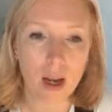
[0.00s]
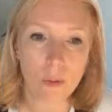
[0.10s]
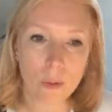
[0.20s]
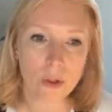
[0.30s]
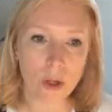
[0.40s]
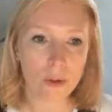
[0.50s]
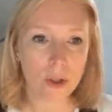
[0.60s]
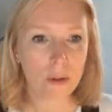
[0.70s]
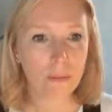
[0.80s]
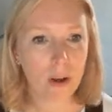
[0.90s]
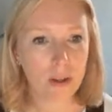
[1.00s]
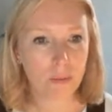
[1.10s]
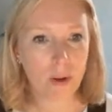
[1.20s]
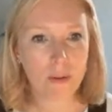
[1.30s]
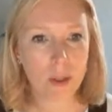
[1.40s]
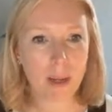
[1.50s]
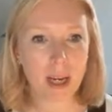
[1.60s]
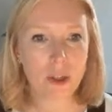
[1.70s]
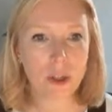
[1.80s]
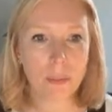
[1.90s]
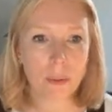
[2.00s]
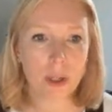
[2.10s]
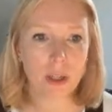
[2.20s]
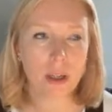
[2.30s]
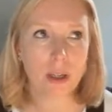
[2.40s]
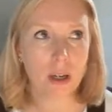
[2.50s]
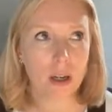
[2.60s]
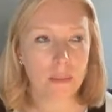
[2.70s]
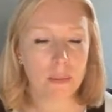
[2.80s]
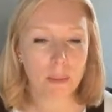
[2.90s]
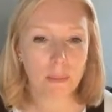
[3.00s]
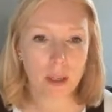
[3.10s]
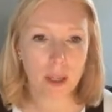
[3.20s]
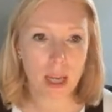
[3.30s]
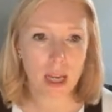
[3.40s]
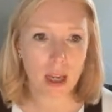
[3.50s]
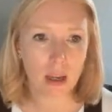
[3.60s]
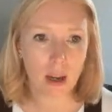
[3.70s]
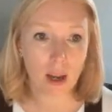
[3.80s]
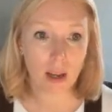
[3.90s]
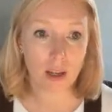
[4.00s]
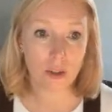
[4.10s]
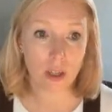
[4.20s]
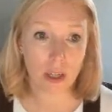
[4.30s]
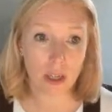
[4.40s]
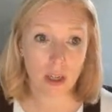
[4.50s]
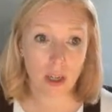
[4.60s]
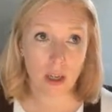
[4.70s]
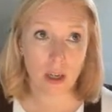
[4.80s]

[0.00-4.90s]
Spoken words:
Also, so if I was a patient putting something in, and actually